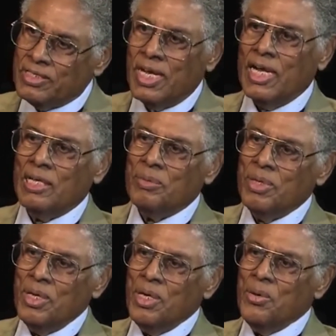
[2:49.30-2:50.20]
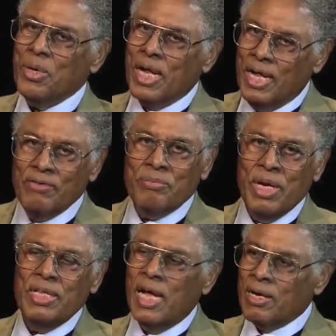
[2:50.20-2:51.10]
asylum who had ever
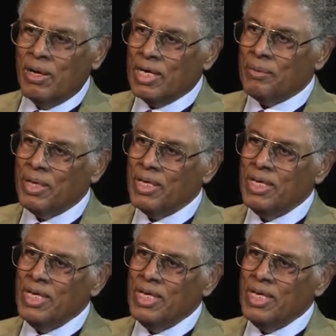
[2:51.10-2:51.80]
made that argument.